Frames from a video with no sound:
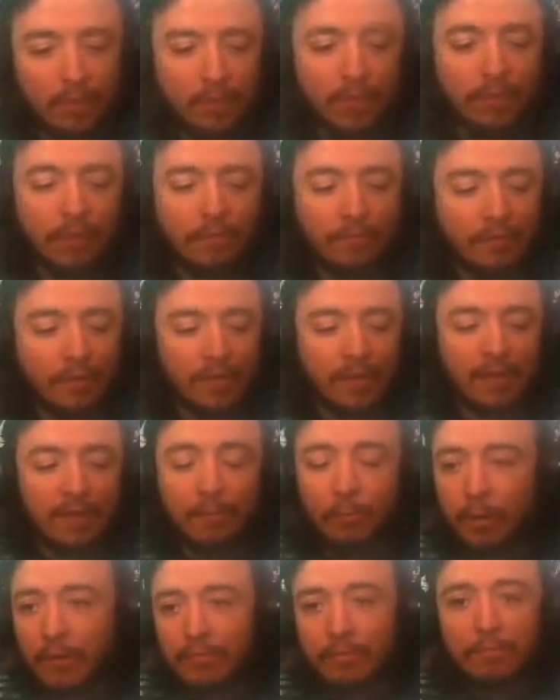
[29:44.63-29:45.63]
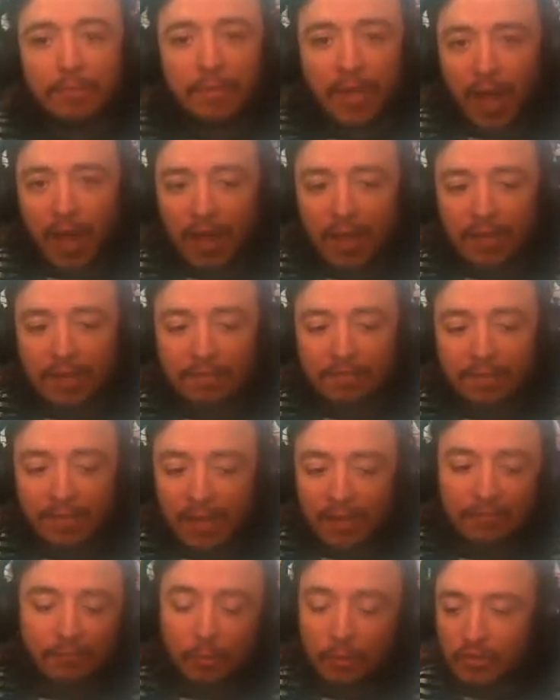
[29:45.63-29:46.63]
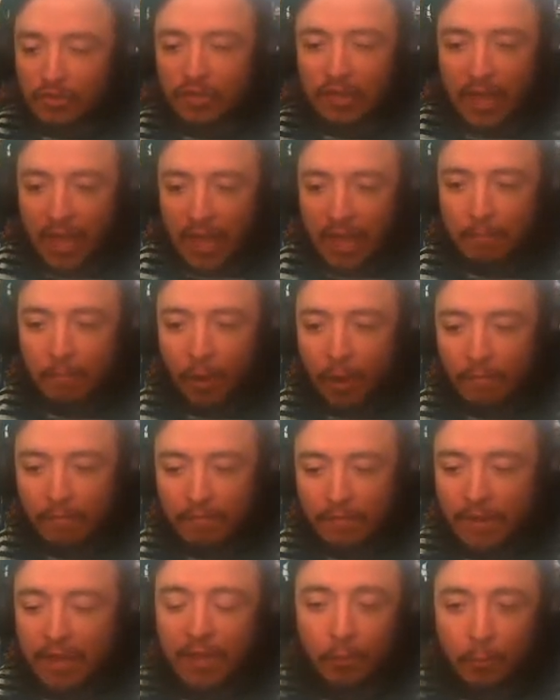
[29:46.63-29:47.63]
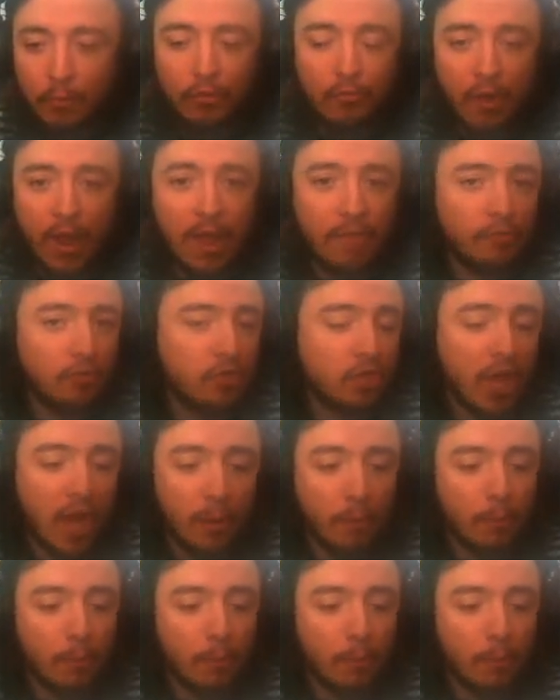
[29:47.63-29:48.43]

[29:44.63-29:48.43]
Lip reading: it's really lovely, and then one of them dies, and then I switch the game off, and I go and cry in the